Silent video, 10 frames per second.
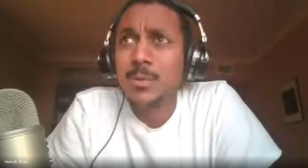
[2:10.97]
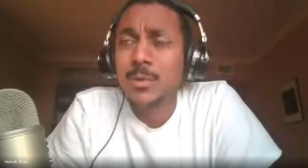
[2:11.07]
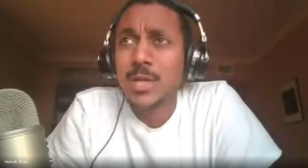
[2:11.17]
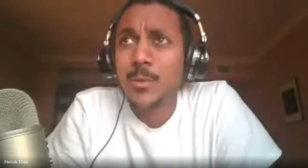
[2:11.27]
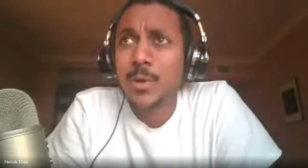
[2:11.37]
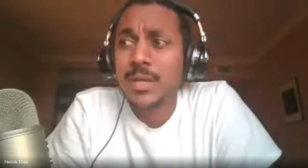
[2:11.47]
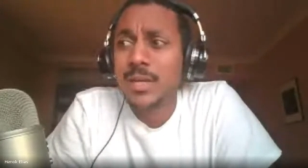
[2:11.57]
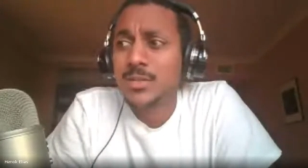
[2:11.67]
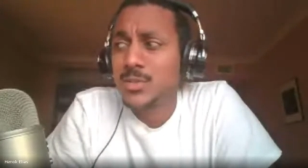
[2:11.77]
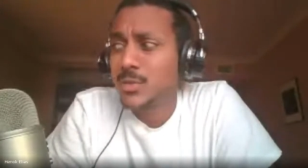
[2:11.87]
Second
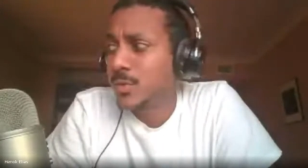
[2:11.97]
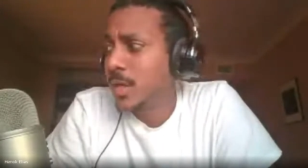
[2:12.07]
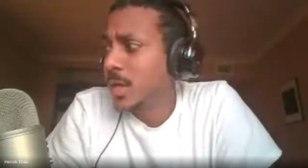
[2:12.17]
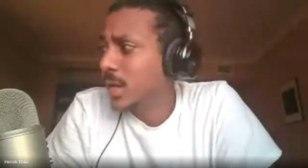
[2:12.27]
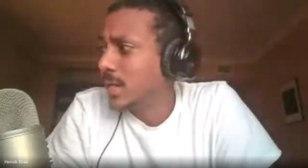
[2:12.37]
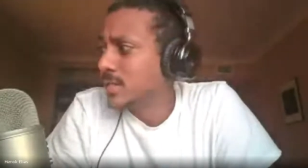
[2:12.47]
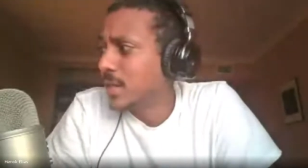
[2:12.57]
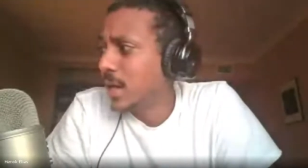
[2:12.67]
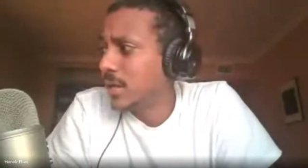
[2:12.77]
Samuel, which I want to get to.